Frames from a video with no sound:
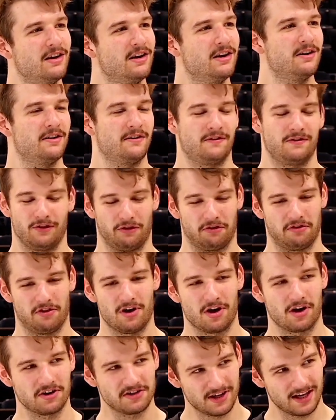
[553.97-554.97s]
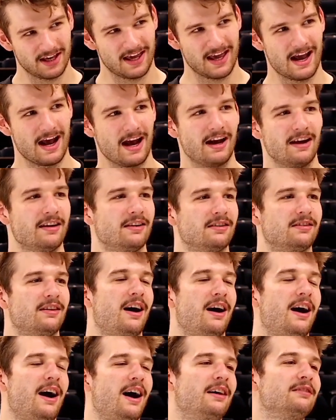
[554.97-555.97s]
for as long as I can at the
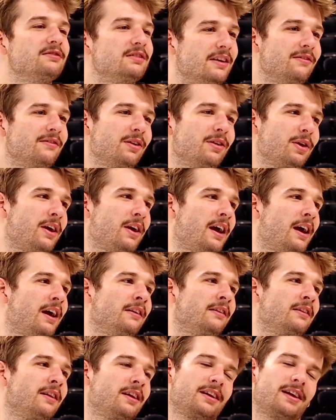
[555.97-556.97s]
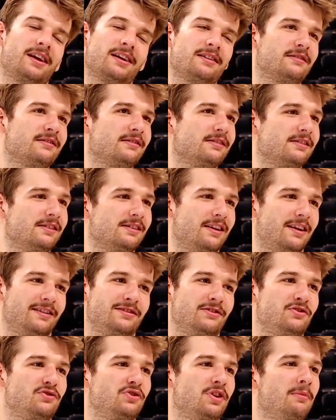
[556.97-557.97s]
highest level I can, like that's it's
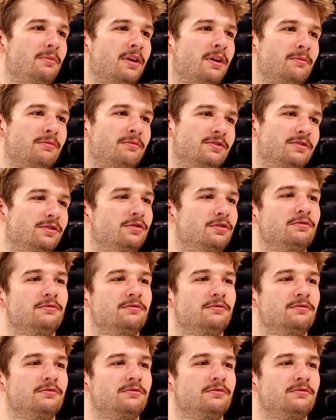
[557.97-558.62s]
a dream come true.